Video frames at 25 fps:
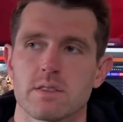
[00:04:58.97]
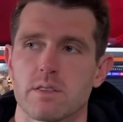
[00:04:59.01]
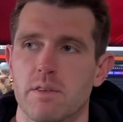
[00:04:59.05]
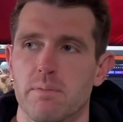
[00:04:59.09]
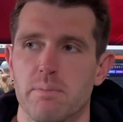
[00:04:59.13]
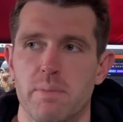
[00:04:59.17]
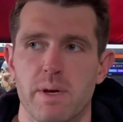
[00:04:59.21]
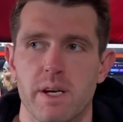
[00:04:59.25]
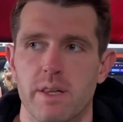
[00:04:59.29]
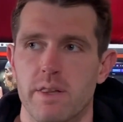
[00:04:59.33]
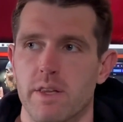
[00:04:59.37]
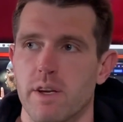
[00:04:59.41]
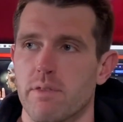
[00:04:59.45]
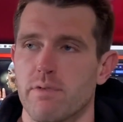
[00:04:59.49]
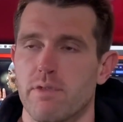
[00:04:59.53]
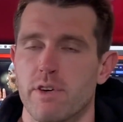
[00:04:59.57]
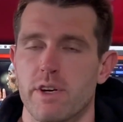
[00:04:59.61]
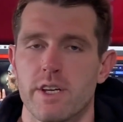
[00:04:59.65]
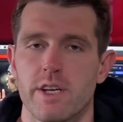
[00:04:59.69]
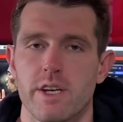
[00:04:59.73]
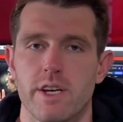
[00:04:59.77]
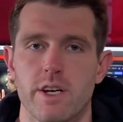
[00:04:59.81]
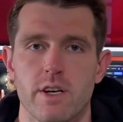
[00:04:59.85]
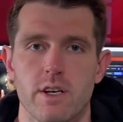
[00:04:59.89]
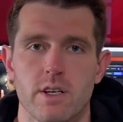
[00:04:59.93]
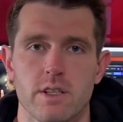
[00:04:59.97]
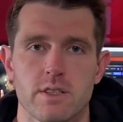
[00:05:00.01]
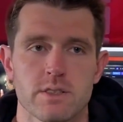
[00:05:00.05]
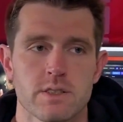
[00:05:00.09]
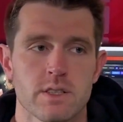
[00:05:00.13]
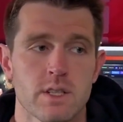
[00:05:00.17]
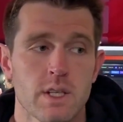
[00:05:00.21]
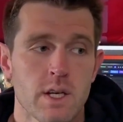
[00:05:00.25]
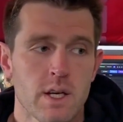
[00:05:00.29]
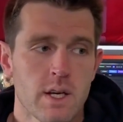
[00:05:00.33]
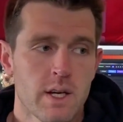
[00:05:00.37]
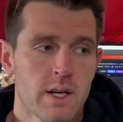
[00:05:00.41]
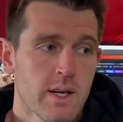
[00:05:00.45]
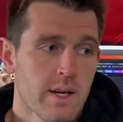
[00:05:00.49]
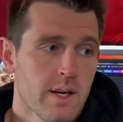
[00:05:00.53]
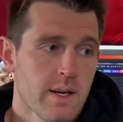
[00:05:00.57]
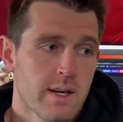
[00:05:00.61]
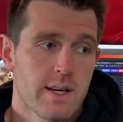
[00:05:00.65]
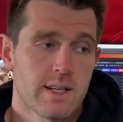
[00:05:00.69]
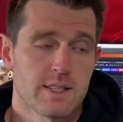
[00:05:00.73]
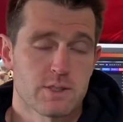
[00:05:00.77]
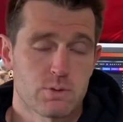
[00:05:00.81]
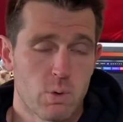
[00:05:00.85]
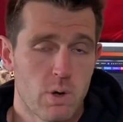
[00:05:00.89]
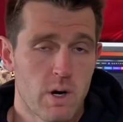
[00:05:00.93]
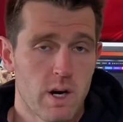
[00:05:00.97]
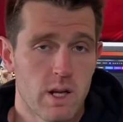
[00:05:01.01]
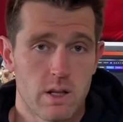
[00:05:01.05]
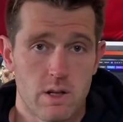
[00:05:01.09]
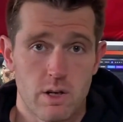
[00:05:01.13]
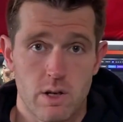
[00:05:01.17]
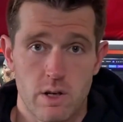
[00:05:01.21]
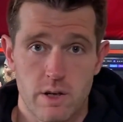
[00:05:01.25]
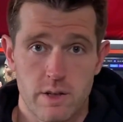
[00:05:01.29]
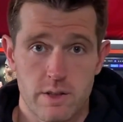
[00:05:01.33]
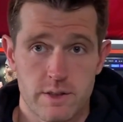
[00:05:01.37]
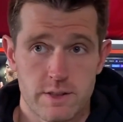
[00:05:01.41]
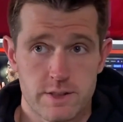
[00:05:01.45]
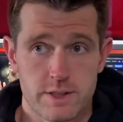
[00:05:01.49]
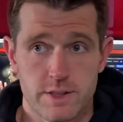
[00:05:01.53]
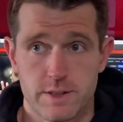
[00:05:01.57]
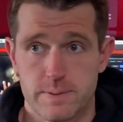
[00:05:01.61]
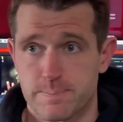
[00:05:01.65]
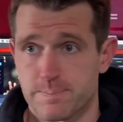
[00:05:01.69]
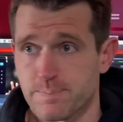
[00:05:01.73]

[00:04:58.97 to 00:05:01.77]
I've been in there for years. That's where I learned.